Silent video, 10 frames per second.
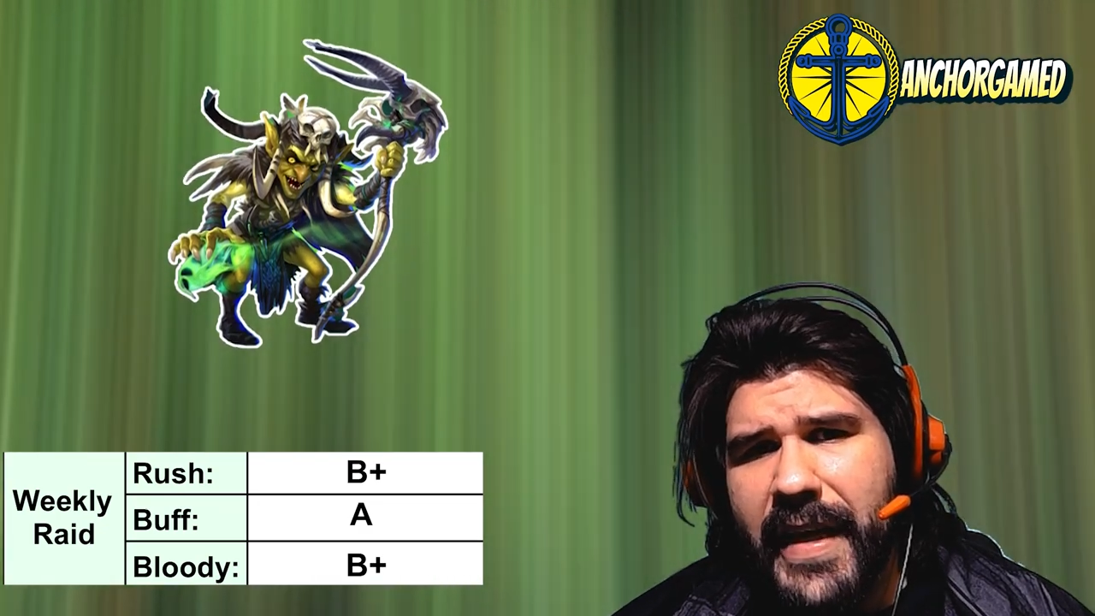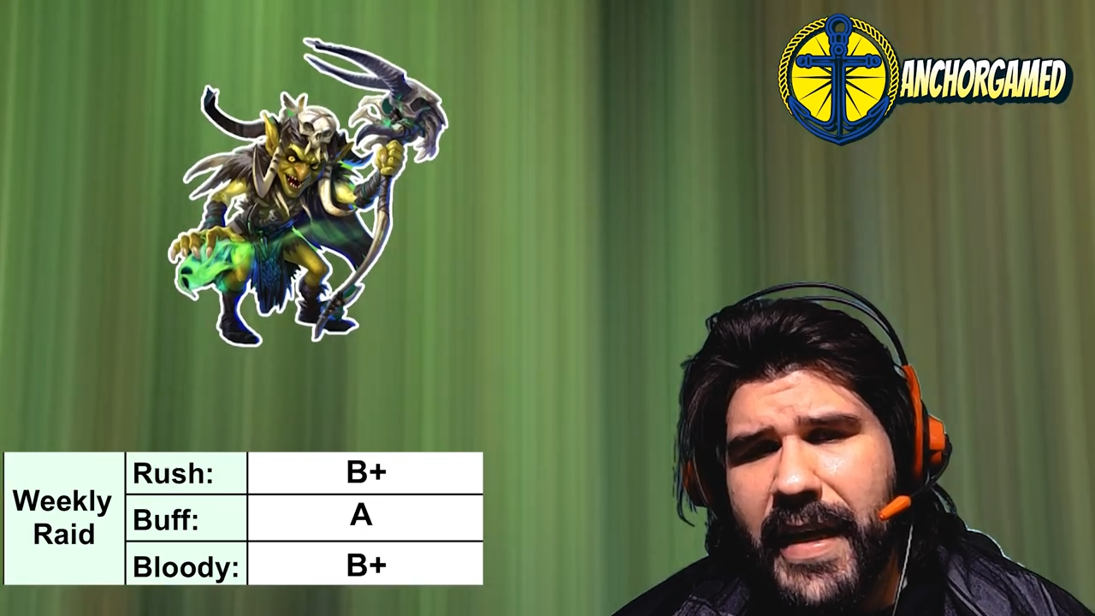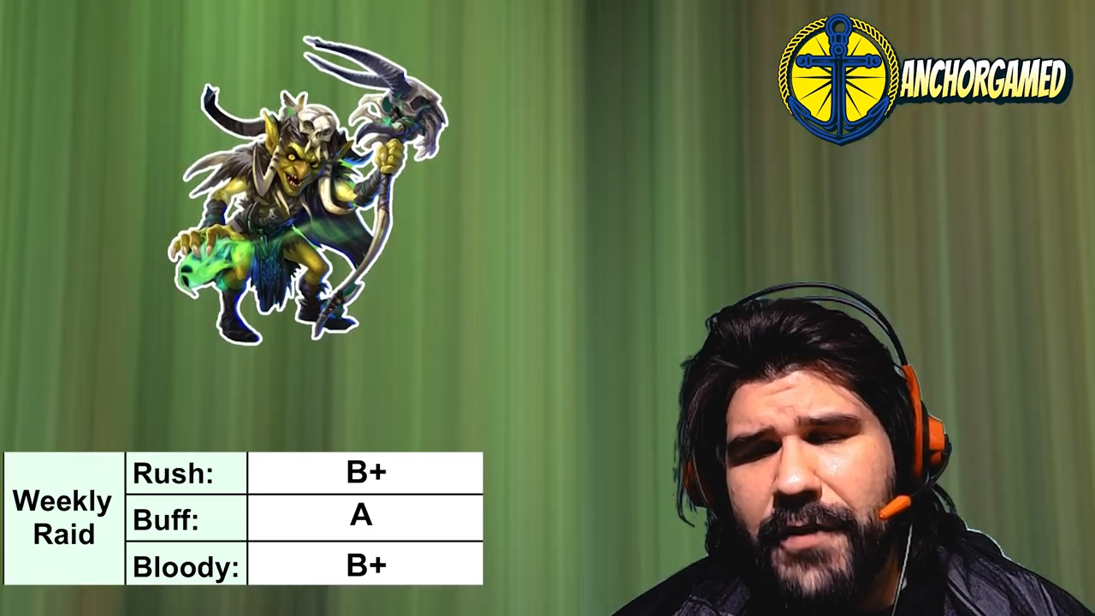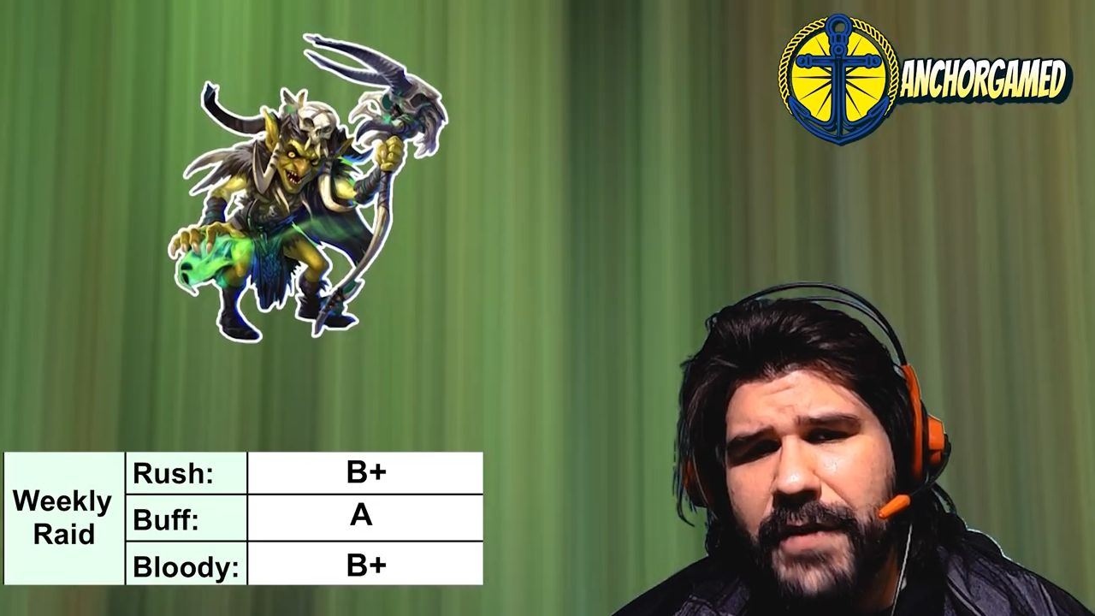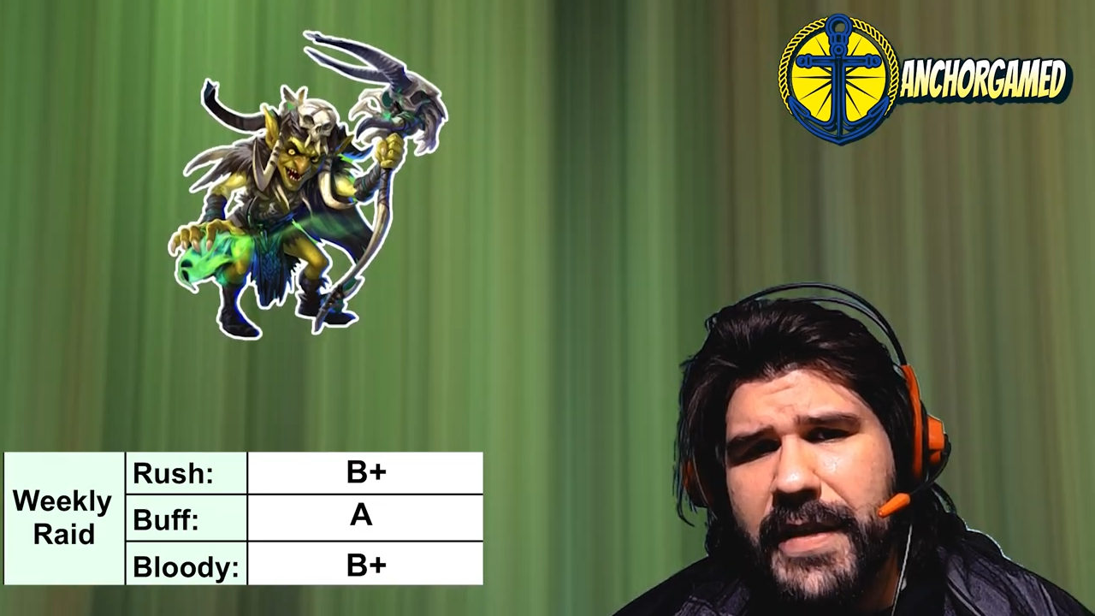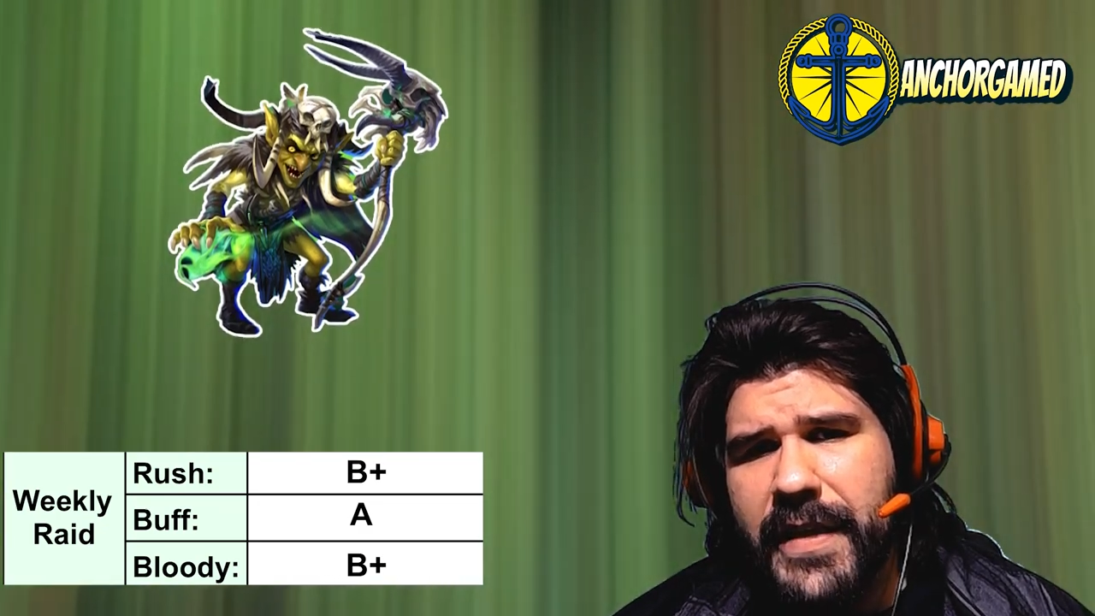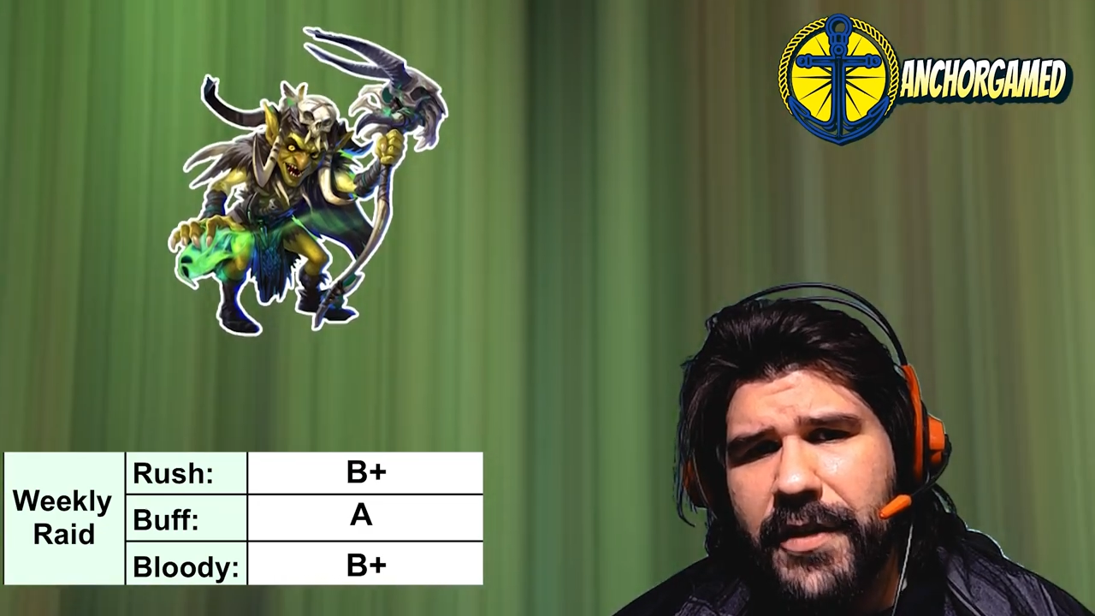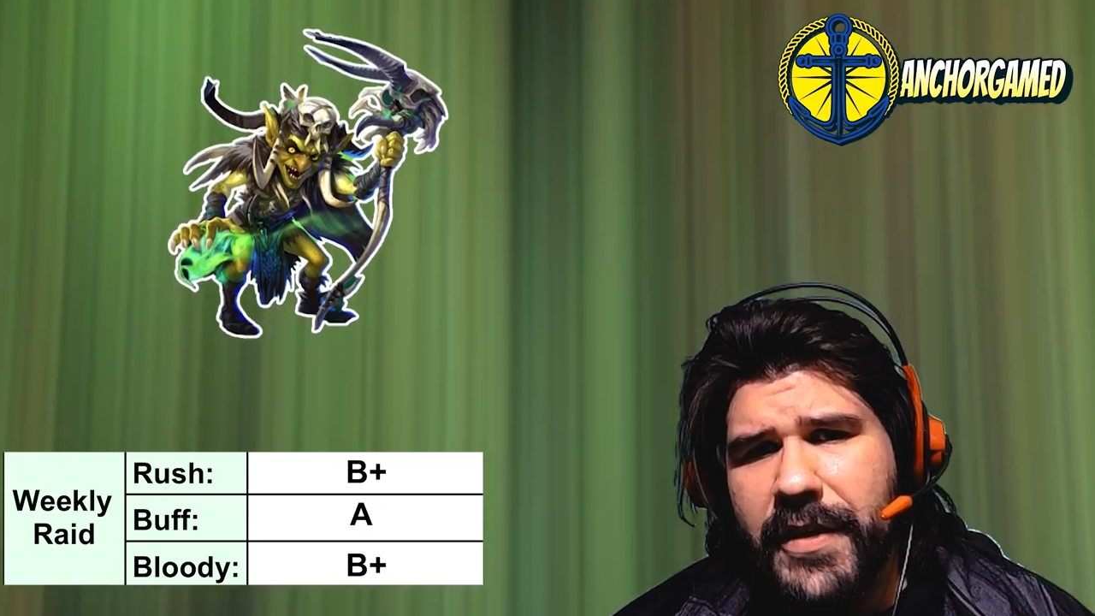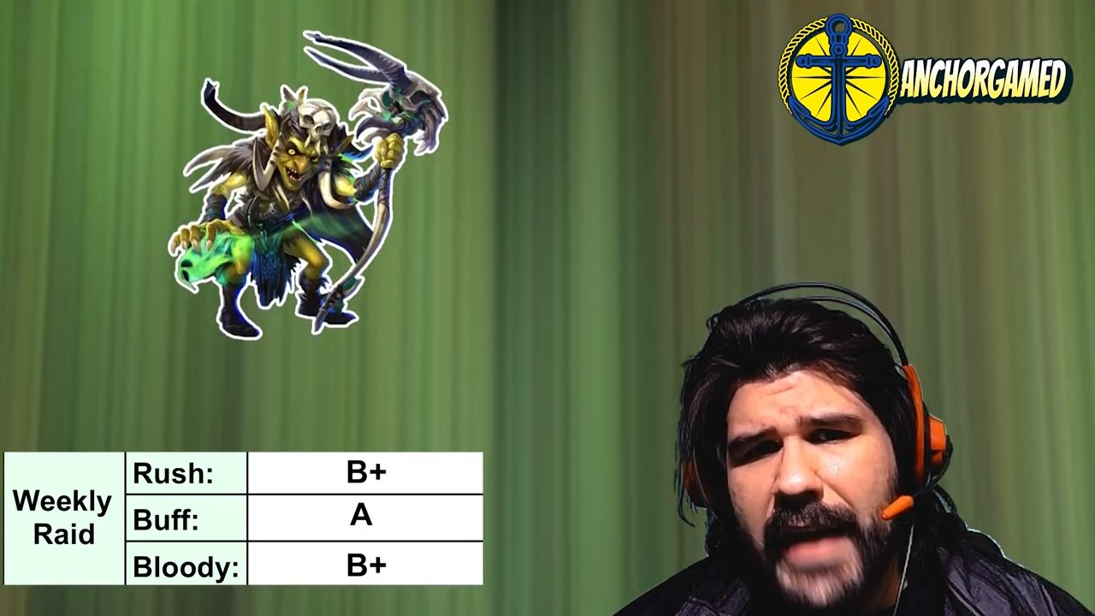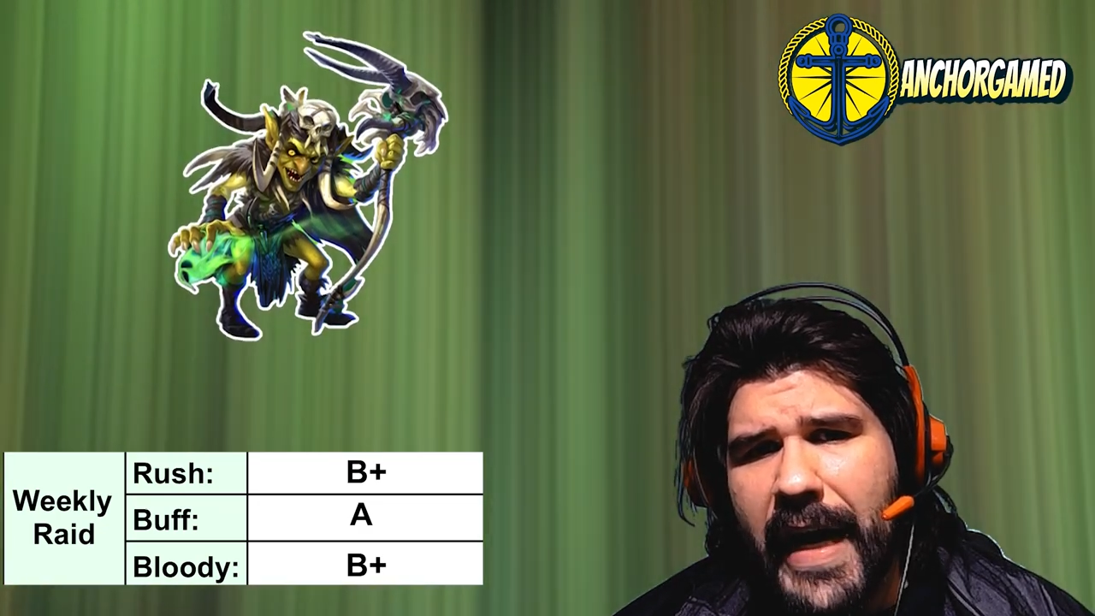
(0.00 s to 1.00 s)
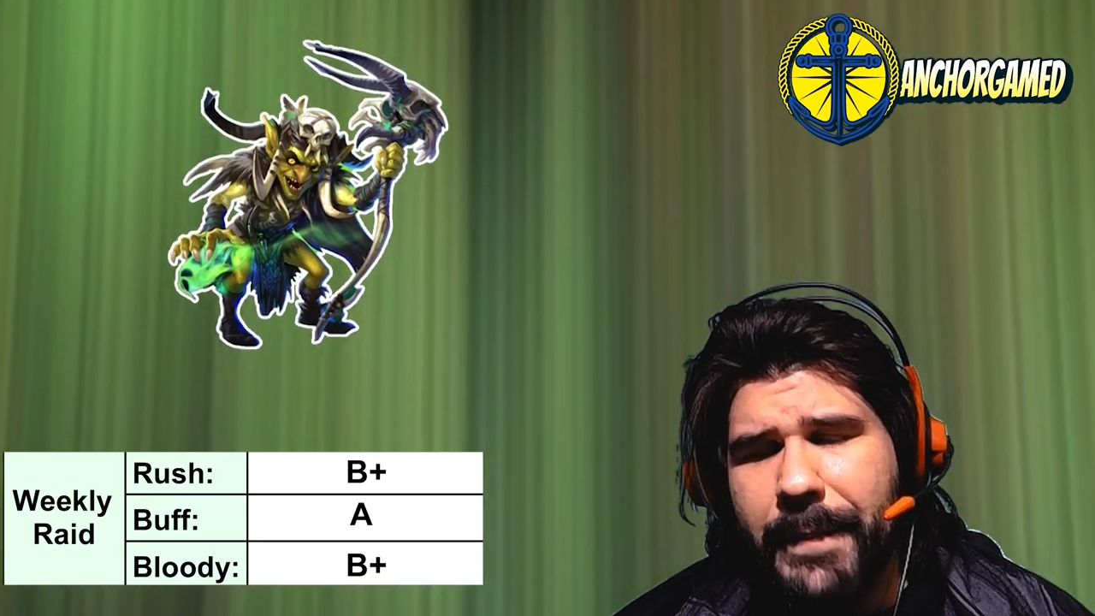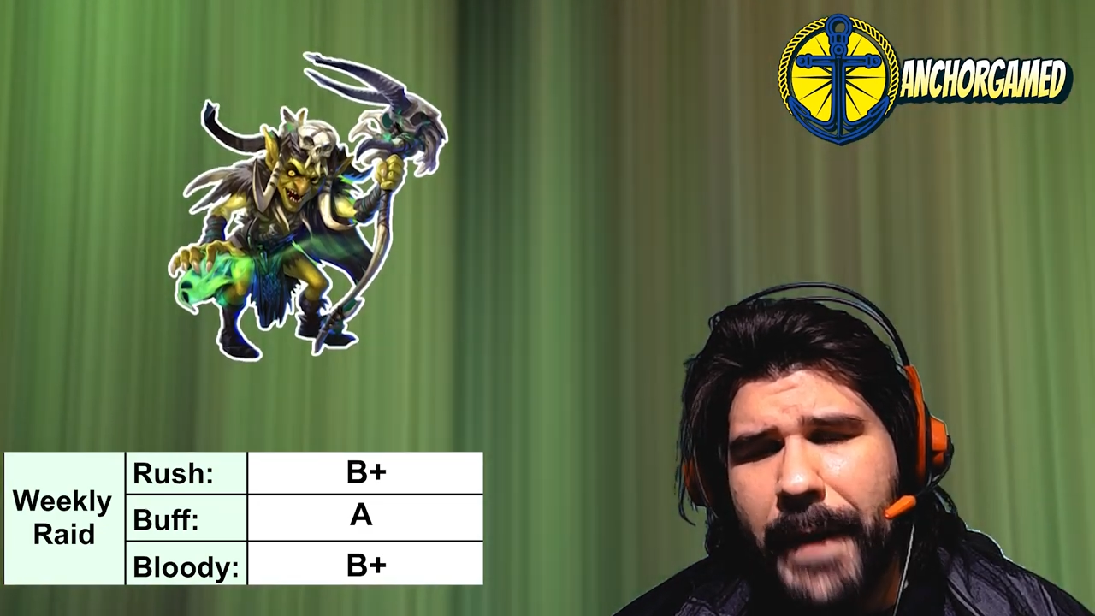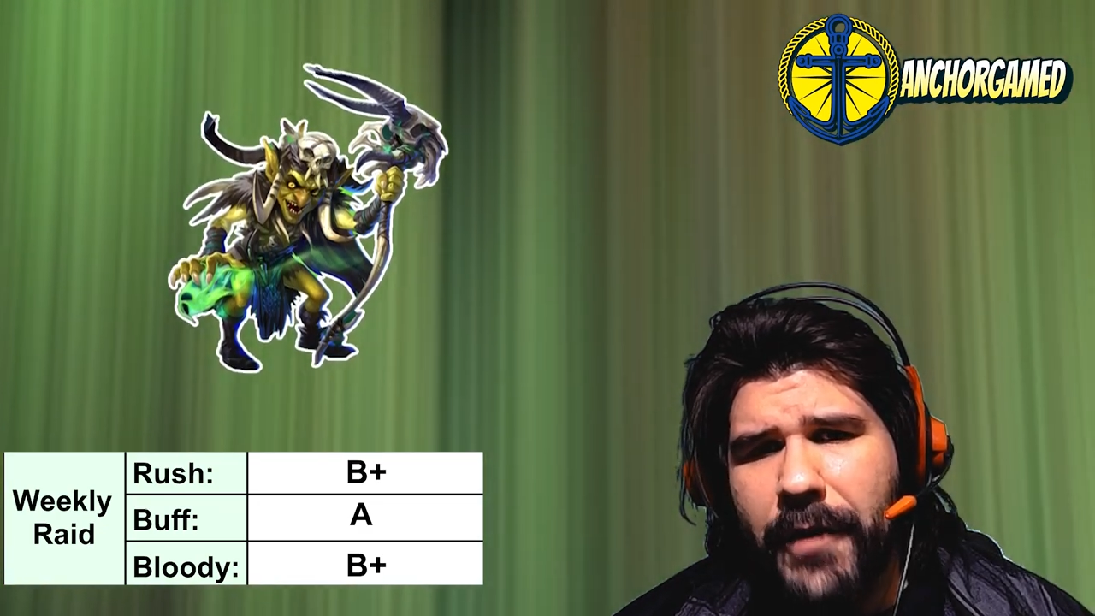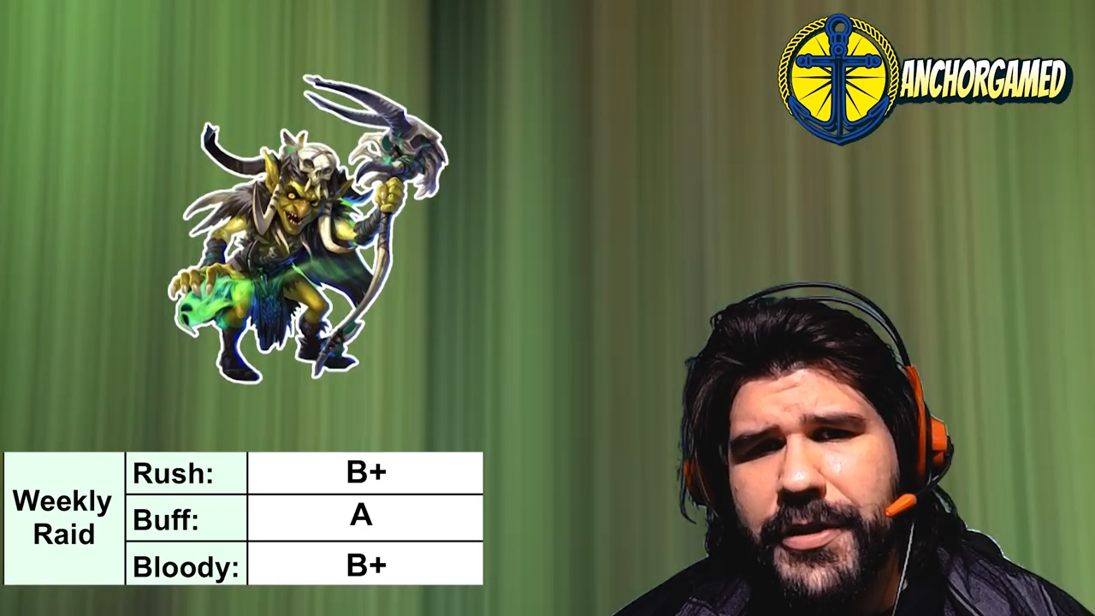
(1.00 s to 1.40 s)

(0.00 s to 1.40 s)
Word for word: increasing their attack power,